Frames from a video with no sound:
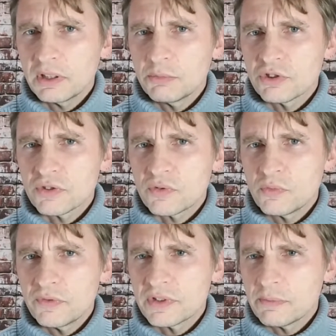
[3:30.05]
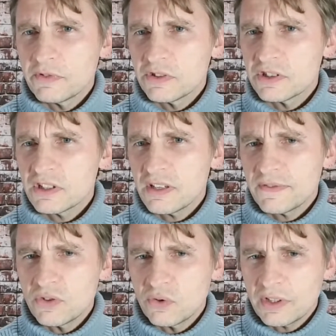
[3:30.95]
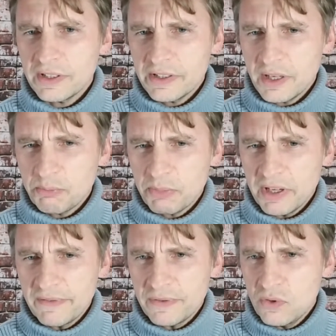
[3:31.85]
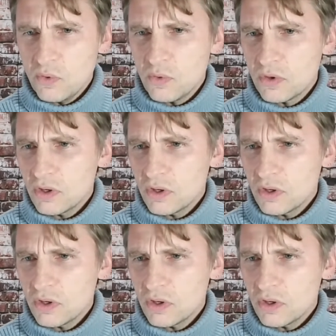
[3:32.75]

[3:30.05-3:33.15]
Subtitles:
Let me just remove some of this stuff here to clear up my view.